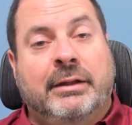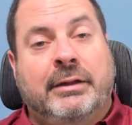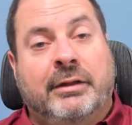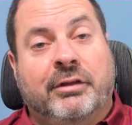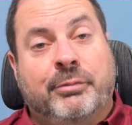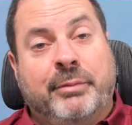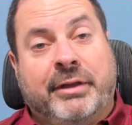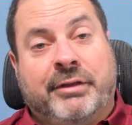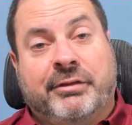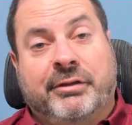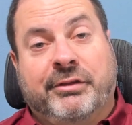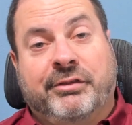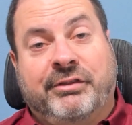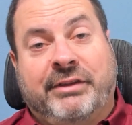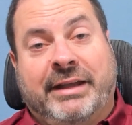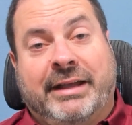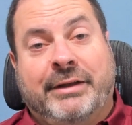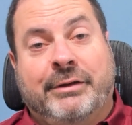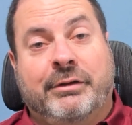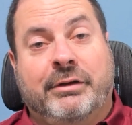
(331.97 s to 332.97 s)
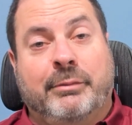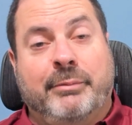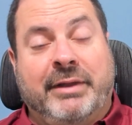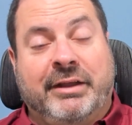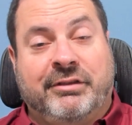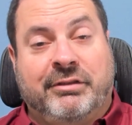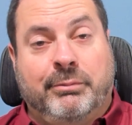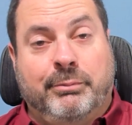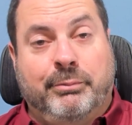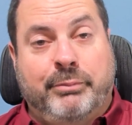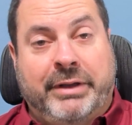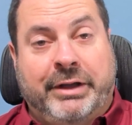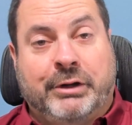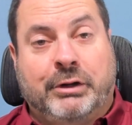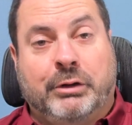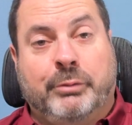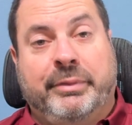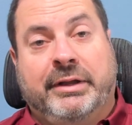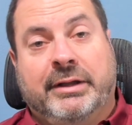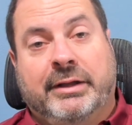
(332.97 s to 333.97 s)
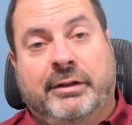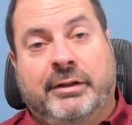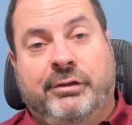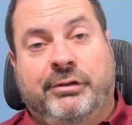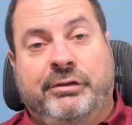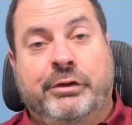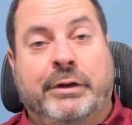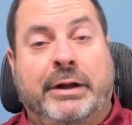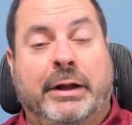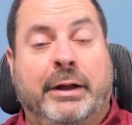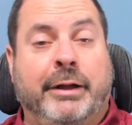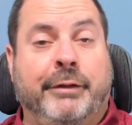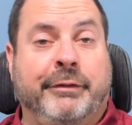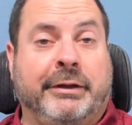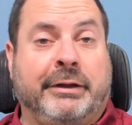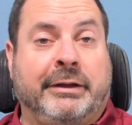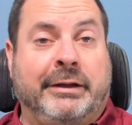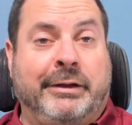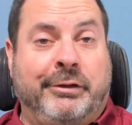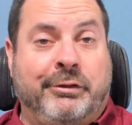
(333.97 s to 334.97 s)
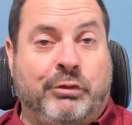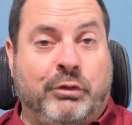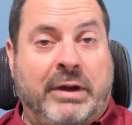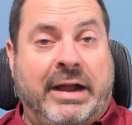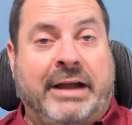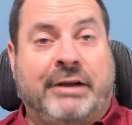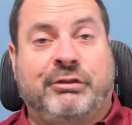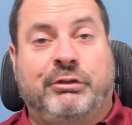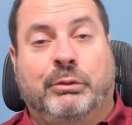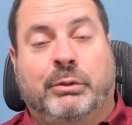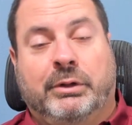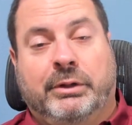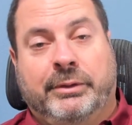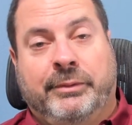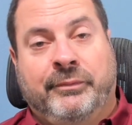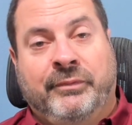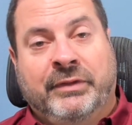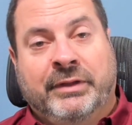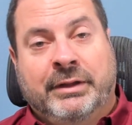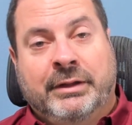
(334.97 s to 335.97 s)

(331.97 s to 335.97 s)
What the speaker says: This makes it a standard. It makes it better because you now have a contractual